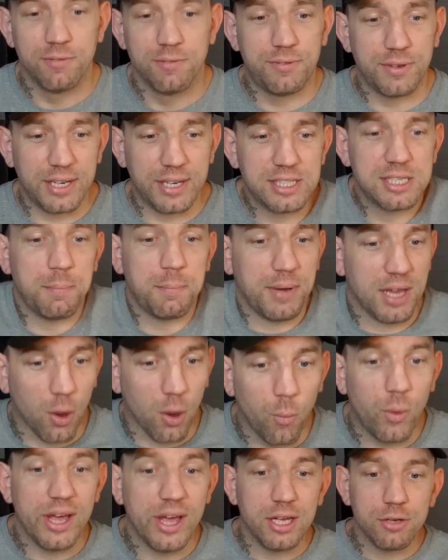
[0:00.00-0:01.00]
for it to be a
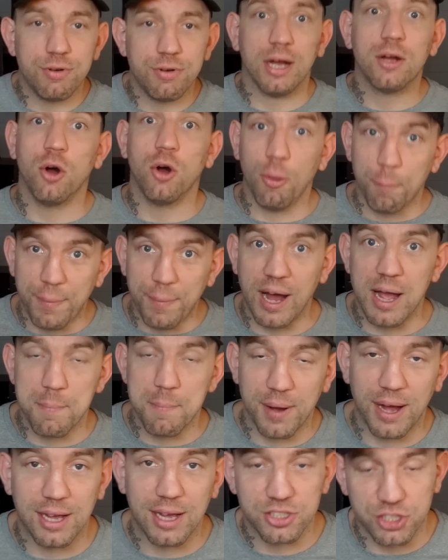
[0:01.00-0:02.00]
world record
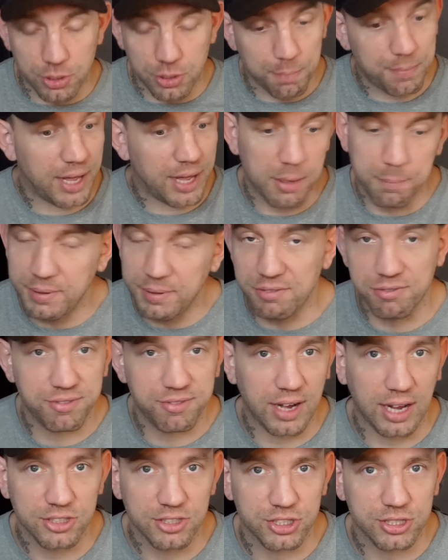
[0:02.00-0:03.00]
bypass, you better be
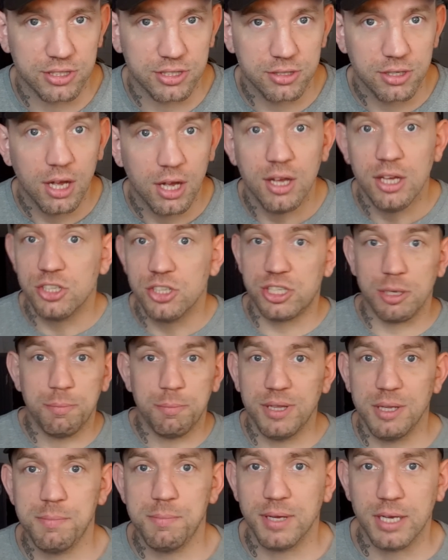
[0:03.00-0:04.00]
fast.
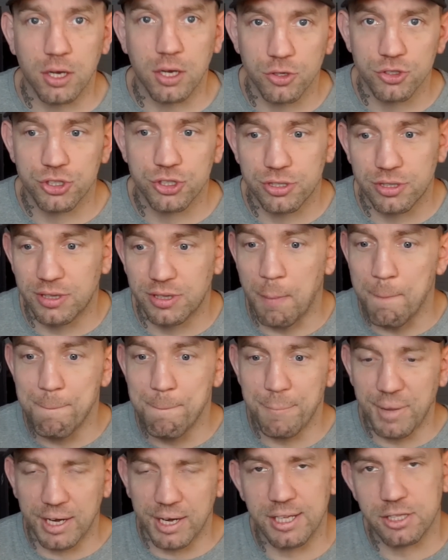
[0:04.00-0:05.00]
Simply because the
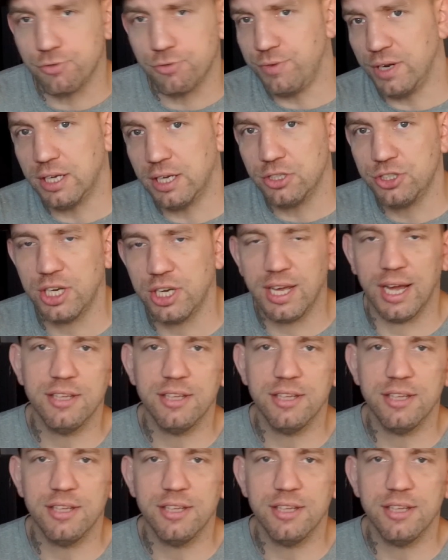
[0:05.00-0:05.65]
minute Ricochet